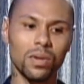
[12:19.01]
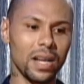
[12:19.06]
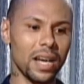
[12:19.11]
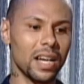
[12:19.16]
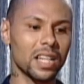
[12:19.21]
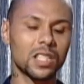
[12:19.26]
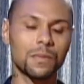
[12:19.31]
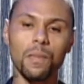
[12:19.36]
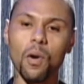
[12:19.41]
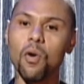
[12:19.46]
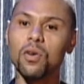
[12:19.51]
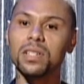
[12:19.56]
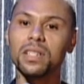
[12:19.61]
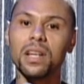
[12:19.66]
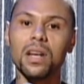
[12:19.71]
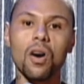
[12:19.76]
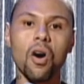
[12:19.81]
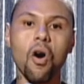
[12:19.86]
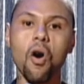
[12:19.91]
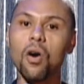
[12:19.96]
they exposing
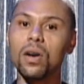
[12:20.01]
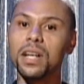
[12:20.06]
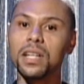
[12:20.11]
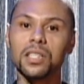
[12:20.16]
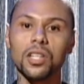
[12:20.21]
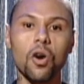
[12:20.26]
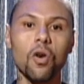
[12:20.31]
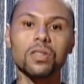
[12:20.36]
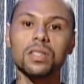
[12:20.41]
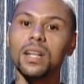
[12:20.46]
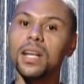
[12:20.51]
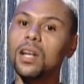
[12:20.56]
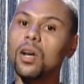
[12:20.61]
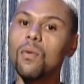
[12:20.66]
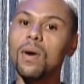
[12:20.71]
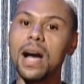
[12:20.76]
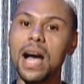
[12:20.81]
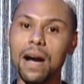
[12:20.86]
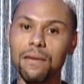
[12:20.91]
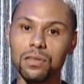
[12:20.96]
all their toes and they
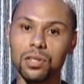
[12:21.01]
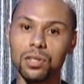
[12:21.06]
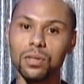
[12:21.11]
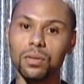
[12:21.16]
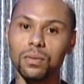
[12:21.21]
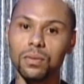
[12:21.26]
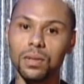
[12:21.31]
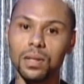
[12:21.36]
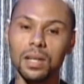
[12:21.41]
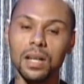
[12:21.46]
don't have to.